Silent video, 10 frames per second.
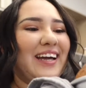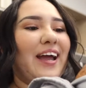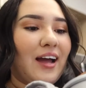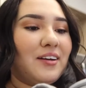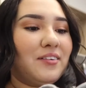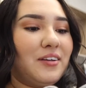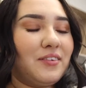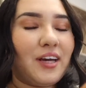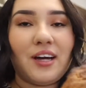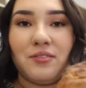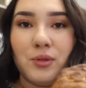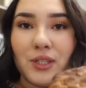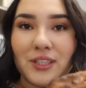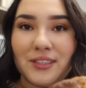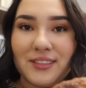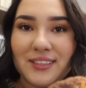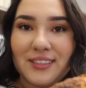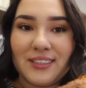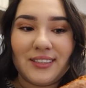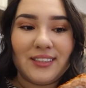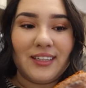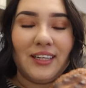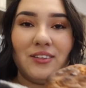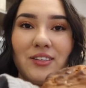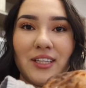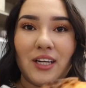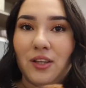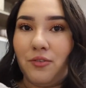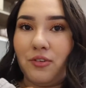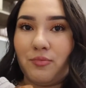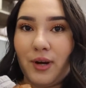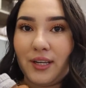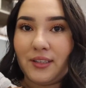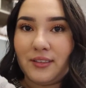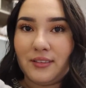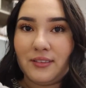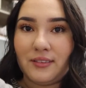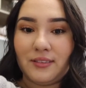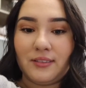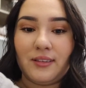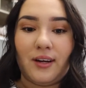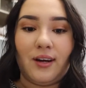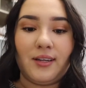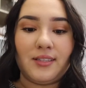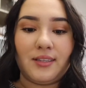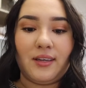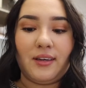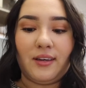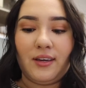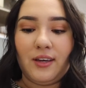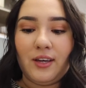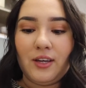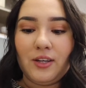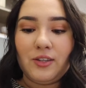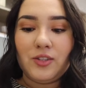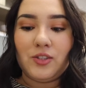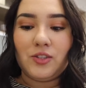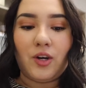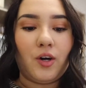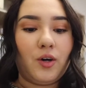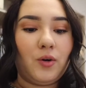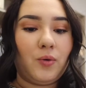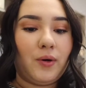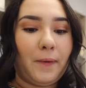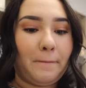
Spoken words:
I don't even have words. It looks like a loaf of bread, honestly. So